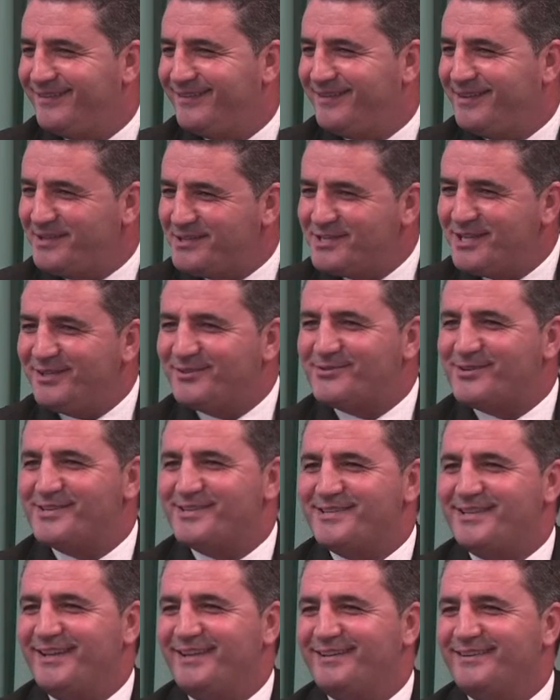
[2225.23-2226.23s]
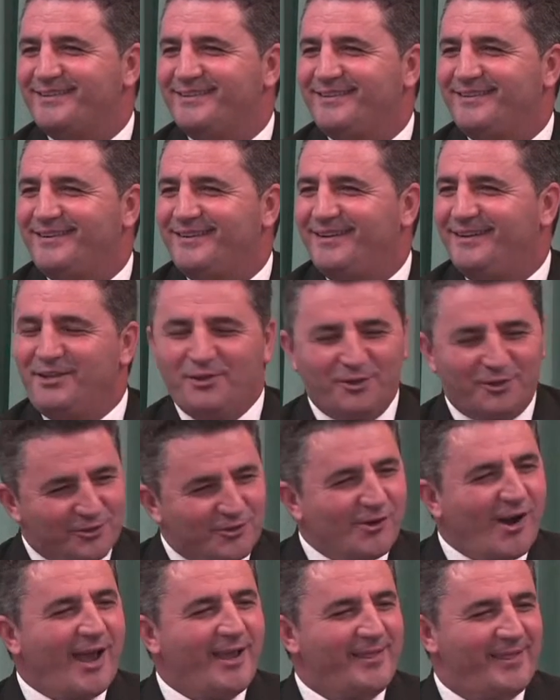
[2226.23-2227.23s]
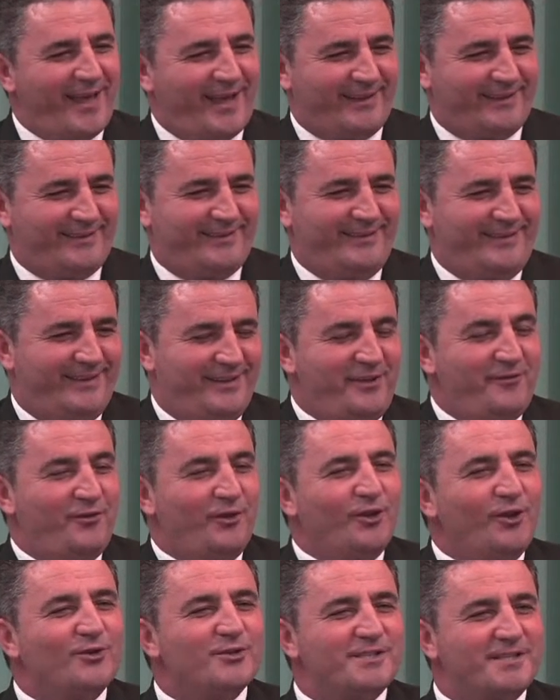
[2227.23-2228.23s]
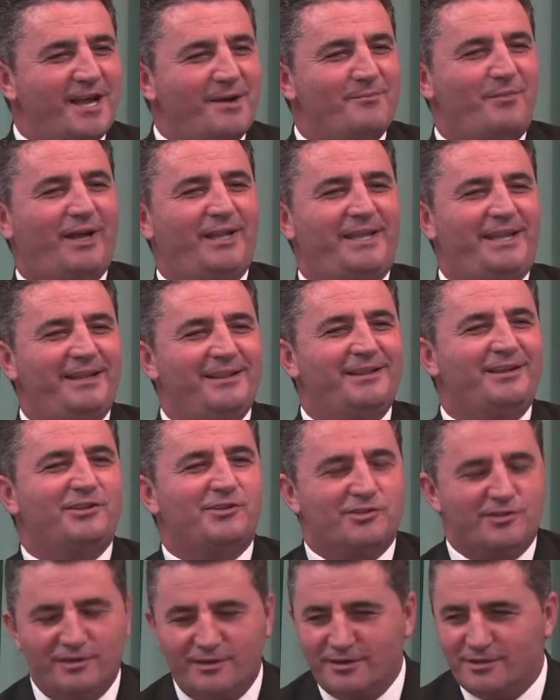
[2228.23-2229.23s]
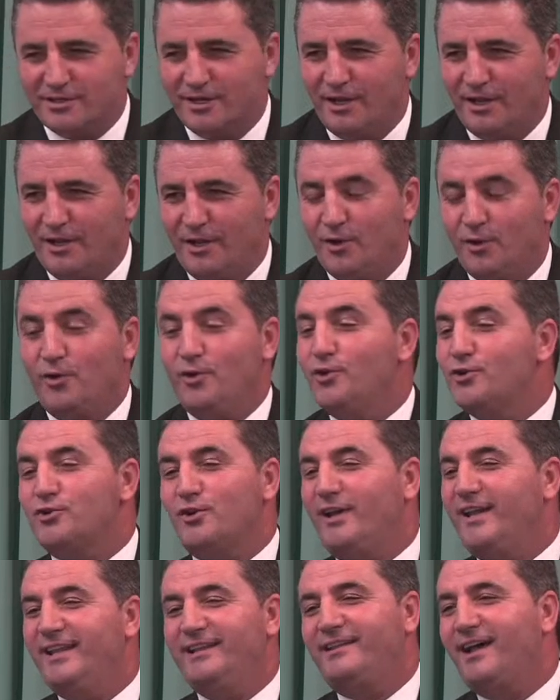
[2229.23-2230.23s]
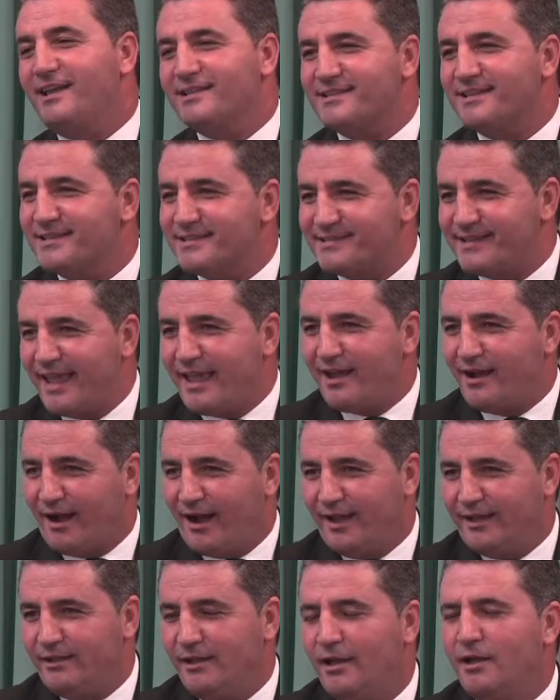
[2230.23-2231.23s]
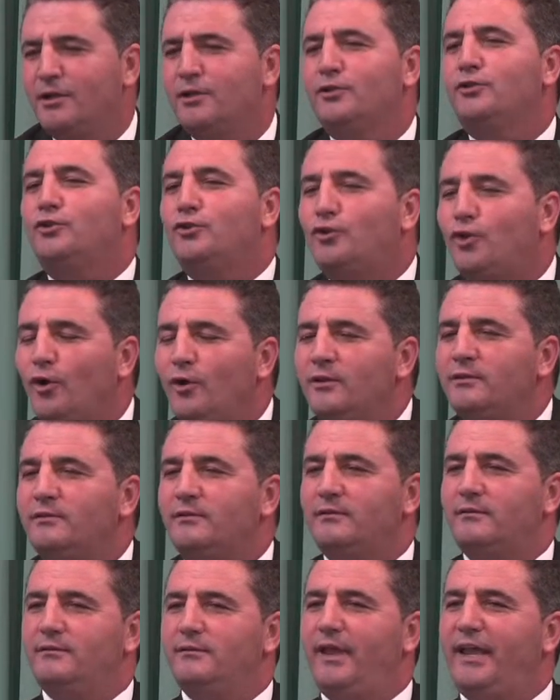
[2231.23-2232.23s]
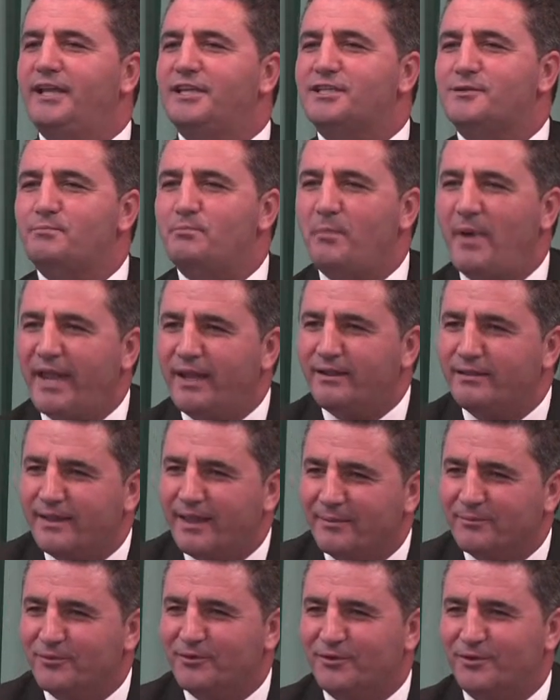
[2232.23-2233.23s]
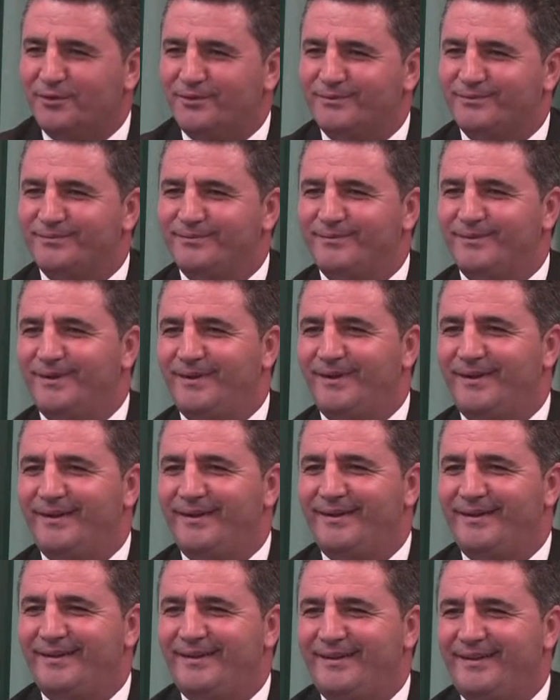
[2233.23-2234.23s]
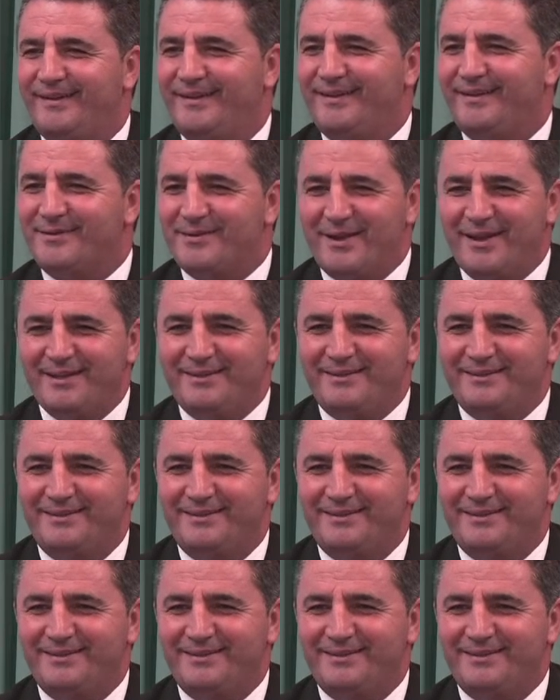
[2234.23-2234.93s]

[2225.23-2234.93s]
It's interesting. Try that. If you know somebody in the church who usually doesn't say hi, don't expect them to, right?